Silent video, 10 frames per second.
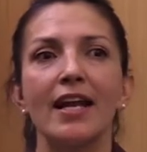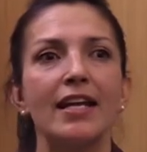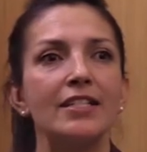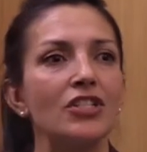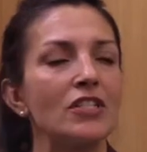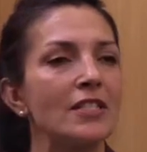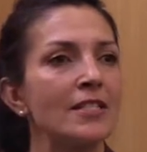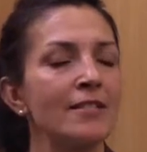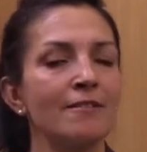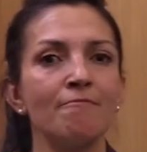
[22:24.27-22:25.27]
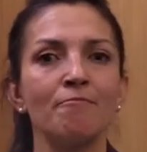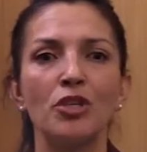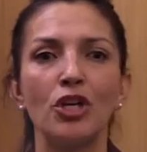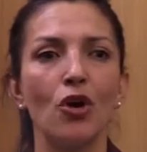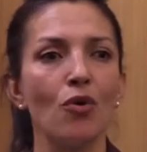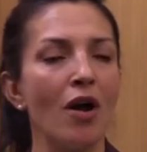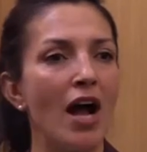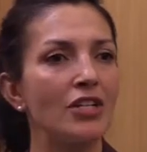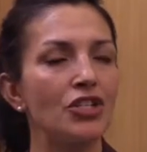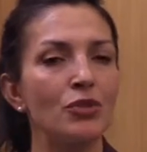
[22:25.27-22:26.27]
It just, you know,
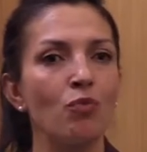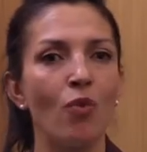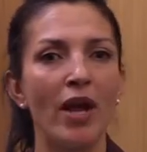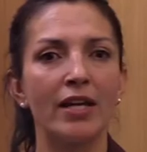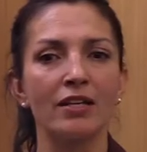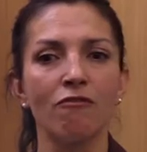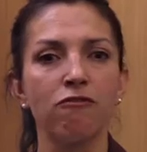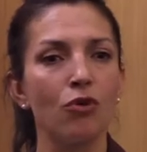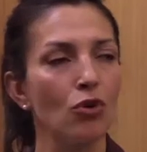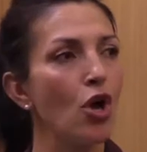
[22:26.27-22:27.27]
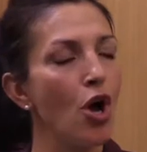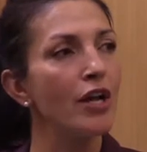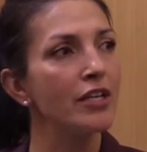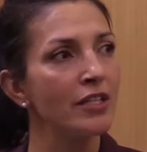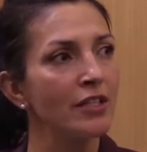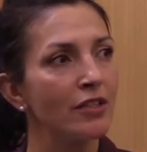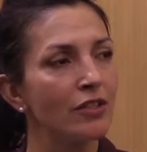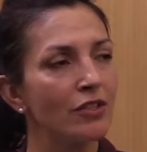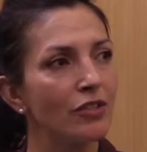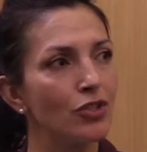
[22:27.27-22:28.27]
I just went full on
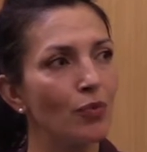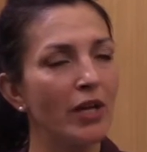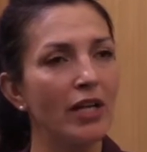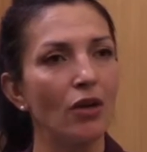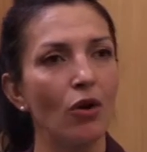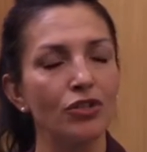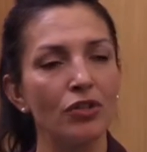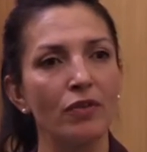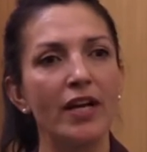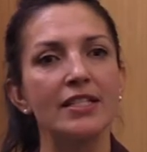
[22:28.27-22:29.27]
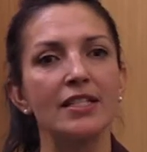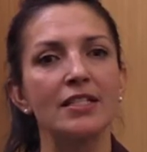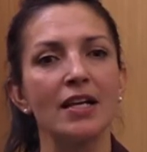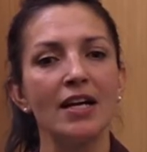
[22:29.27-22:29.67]
doing ultra races.